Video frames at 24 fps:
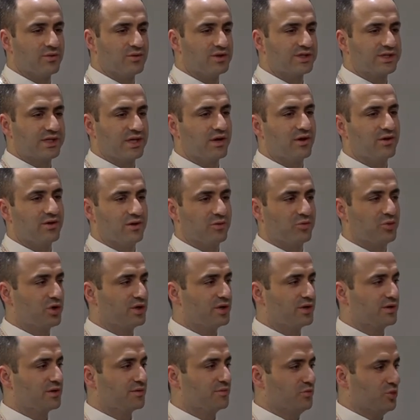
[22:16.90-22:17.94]
But I think they were
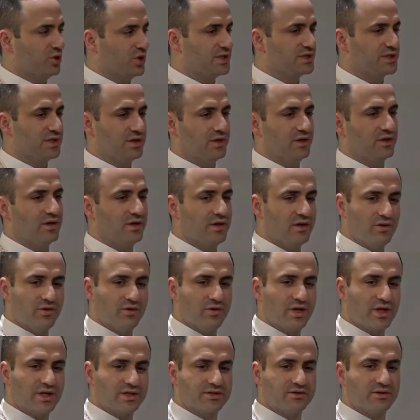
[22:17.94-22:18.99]
scared to put a
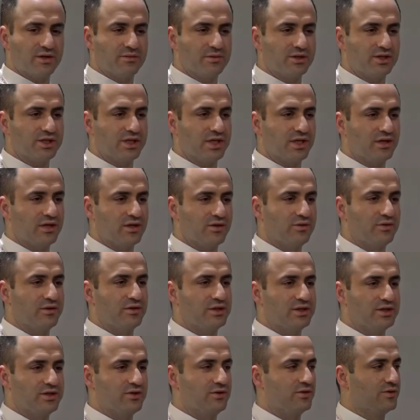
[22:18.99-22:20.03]
president into an X-ray
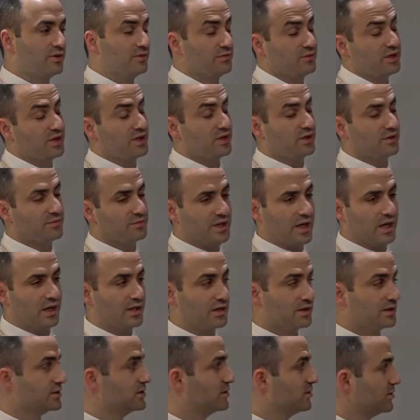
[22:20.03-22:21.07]
machine and they not know what to do,
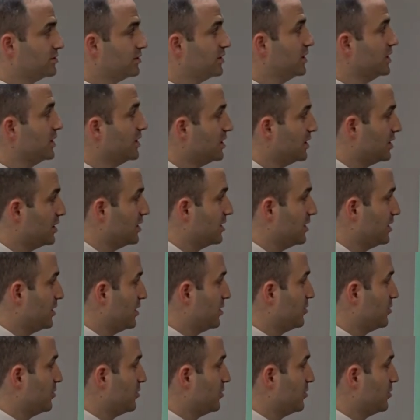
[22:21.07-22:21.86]
and ended up dying. So,